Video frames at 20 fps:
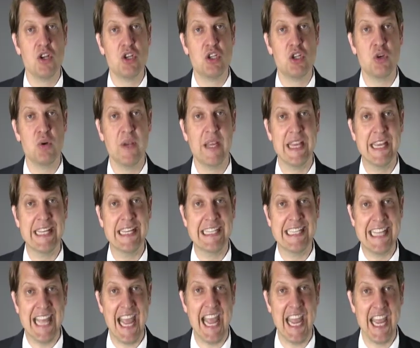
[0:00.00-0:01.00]
to
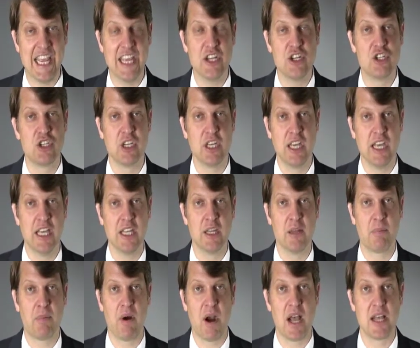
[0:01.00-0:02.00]
engage in the
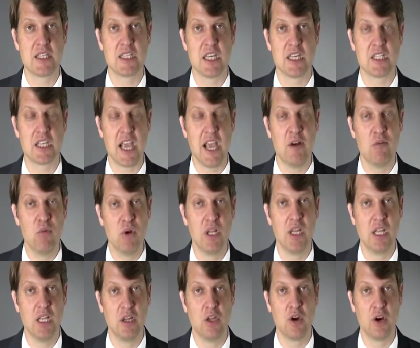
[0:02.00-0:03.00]
process and
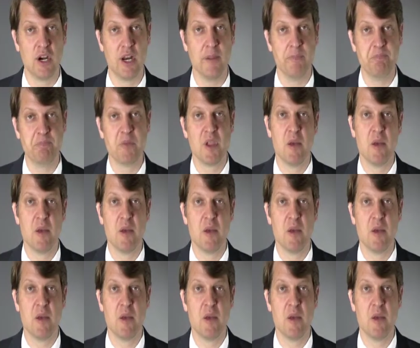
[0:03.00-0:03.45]
really learn it.